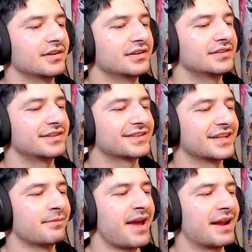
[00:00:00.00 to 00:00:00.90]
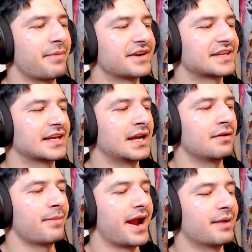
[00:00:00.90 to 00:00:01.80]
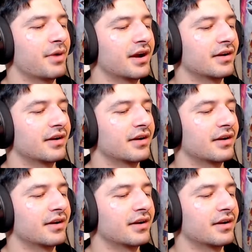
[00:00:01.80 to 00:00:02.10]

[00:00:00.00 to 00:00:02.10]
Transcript: This little man about to kill everybody, bro.